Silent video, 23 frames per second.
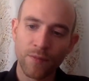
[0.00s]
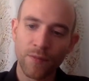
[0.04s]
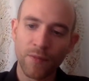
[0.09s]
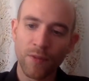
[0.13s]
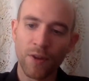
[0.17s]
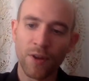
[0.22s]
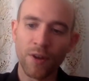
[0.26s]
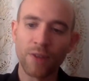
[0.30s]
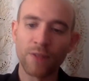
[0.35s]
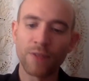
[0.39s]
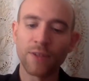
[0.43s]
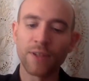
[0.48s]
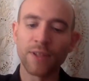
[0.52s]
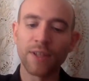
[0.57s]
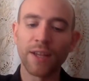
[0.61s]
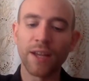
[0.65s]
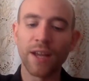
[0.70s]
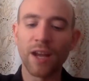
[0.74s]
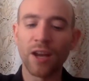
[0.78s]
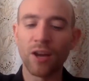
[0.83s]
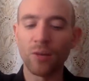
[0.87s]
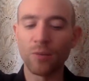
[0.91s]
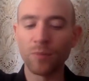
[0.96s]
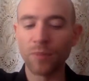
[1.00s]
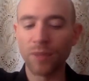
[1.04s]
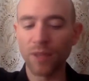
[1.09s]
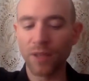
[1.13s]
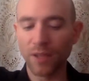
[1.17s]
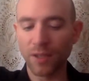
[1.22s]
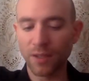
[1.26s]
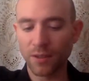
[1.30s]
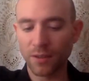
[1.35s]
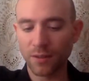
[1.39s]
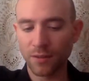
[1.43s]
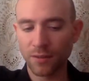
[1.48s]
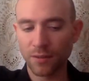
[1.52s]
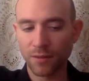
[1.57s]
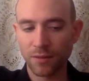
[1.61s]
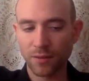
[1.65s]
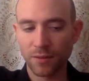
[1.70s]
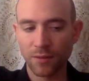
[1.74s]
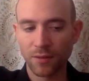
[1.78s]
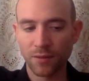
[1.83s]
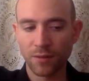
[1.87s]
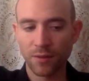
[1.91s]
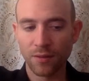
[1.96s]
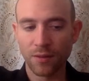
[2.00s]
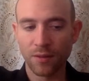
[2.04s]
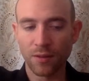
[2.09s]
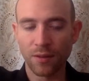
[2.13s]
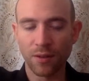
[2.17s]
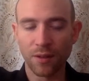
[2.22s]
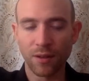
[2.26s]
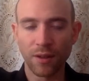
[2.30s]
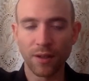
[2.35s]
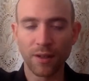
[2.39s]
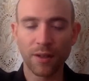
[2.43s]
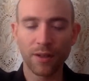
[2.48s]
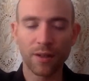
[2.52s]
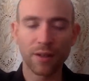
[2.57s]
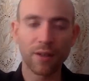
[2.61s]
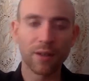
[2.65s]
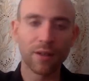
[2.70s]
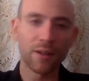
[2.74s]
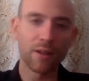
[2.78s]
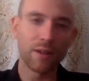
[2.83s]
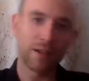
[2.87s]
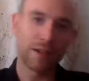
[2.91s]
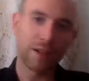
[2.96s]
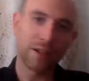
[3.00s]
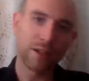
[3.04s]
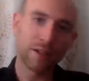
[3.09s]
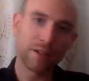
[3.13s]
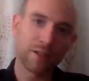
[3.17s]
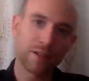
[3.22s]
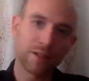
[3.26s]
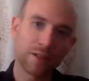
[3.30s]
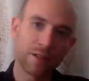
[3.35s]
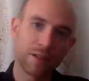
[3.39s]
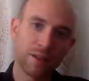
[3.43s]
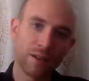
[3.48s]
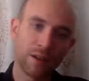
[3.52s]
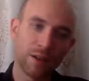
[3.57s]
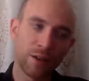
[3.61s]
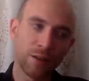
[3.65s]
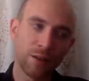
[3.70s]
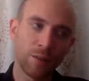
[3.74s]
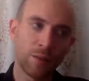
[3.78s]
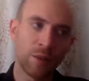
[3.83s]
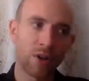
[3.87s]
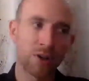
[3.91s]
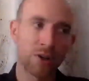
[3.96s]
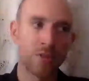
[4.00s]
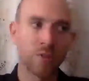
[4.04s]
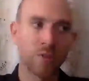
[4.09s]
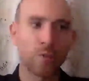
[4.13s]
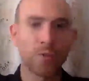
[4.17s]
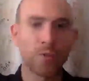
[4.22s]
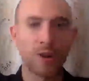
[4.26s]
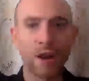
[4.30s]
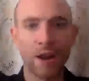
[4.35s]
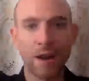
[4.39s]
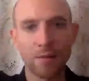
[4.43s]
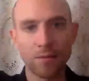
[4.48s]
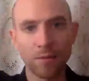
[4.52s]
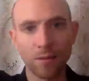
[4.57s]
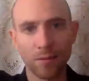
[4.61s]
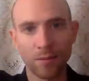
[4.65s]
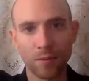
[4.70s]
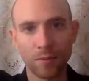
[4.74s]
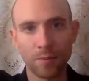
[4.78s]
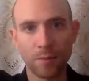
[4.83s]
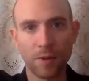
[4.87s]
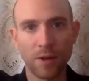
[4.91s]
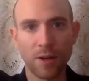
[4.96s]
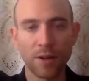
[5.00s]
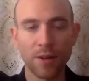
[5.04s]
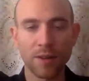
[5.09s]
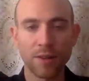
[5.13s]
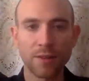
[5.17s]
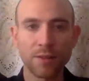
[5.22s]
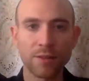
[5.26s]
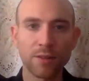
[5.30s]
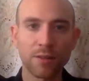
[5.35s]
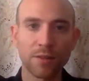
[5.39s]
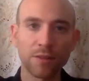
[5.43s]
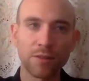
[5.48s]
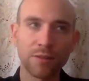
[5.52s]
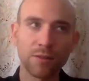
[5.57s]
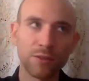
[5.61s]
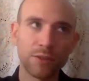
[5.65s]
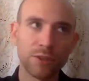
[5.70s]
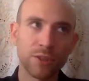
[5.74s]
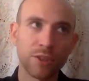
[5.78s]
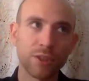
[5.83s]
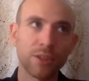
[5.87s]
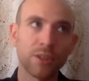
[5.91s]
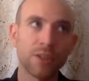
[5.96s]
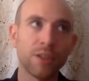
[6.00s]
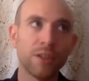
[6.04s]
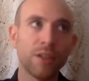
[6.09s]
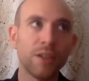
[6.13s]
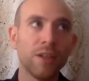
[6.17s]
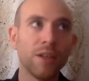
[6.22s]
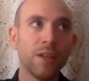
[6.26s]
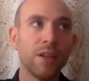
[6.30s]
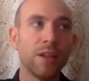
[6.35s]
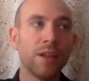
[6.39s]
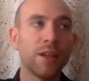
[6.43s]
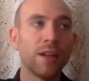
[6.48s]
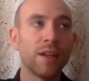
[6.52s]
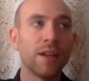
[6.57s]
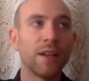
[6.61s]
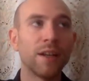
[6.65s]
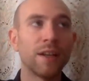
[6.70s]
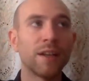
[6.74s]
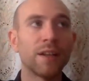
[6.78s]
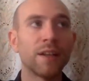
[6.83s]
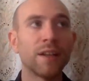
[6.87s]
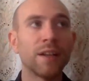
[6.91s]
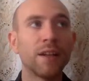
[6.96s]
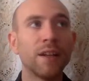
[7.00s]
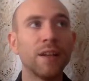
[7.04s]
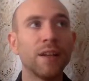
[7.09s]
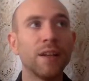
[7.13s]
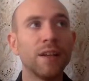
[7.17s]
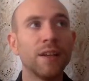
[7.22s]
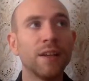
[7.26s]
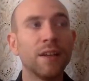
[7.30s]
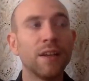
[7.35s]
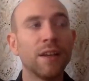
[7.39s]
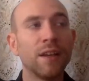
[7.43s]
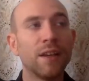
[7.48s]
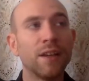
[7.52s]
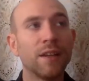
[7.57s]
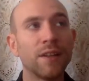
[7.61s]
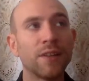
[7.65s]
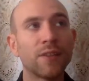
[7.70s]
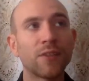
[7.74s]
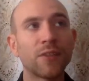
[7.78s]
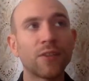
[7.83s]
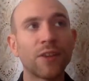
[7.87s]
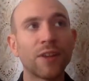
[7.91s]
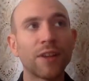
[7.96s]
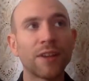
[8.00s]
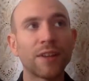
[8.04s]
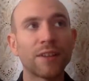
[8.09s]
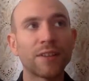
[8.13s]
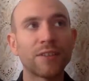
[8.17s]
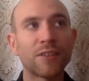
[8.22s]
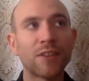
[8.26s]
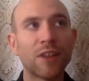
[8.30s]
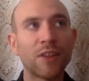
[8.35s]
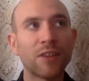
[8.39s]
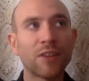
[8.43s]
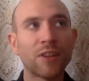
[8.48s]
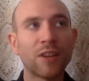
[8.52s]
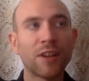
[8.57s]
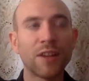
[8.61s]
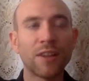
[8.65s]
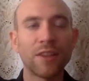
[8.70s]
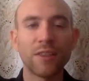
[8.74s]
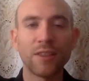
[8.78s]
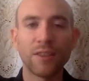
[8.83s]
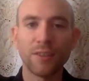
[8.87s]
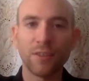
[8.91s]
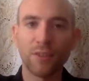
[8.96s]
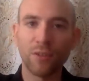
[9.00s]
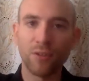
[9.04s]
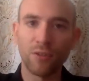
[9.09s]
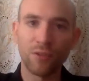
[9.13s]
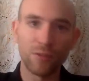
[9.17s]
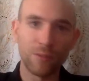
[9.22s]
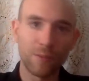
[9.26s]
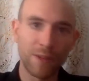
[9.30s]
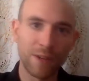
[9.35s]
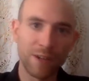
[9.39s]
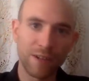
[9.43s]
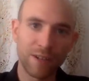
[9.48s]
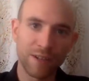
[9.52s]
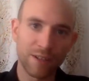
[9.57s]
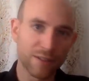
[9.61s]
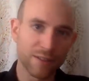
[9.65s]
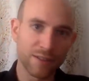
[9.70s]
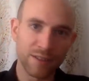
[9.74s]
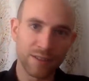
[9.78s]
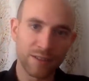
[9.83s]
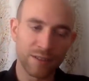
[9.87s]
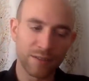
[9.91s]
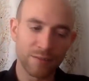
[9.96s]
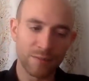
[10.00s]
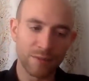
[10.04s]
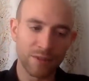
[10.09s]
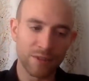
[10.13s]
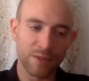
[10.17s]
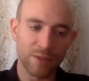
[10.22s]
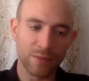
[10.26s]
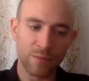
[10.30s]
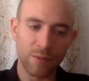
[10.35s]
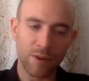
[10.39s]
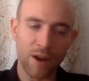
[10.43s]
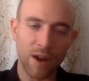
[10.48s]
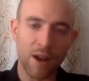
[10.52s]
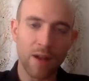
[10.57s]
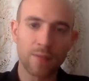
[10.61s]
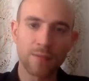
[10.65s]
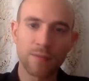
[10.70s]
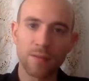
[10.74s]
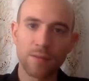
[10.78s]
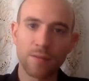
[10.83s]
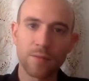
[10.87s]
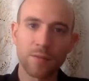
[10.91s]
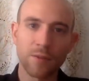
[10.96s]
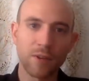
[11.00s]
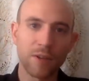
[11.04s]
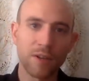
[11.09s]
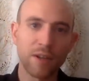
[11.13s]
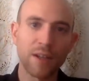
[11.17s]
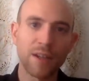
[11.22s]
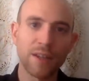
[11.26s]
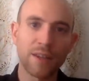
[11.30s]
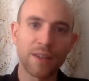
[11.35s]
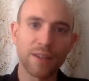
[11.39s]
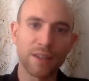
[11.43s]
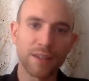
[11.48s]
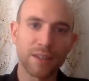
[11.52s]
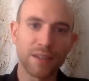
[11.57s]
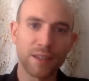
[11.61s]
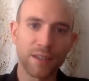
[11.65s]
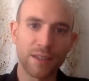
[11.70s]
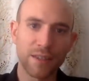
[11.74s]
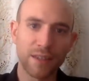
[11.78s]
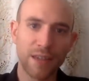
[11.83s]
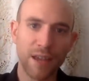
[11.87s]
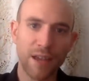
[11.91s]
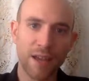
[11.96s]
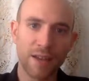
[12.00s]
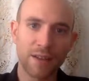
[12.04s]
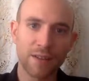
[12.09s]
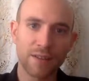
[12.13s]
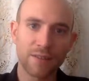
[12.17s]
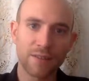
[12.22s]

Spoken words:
Are you really helping or hurting? Are you part of the problem or part of the solution? And it's like, it's not that I think the whole American system is the problem or anything like that.